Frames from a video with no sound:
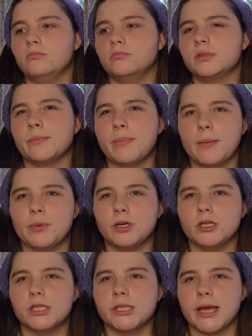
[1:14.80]
some
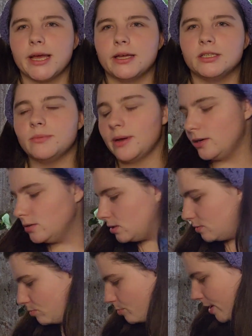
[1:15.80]
peppers and
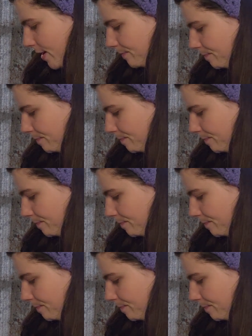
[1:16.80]
tomatoes, but